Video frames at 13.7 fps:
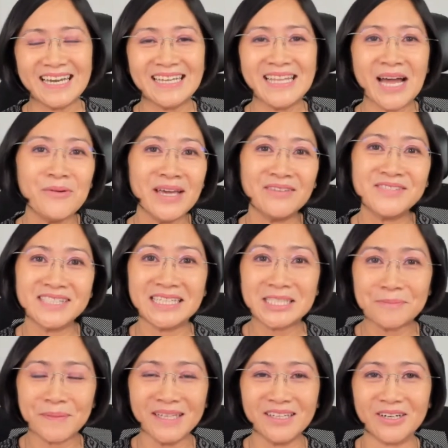And now we have
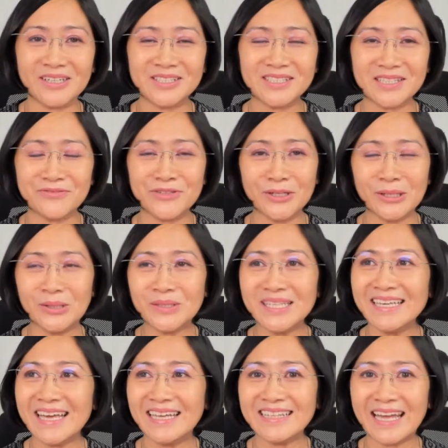six pillars. If you're
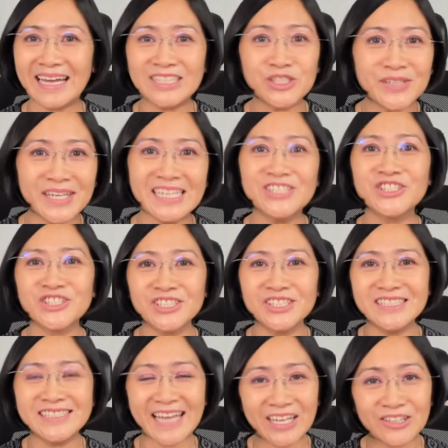looking at education,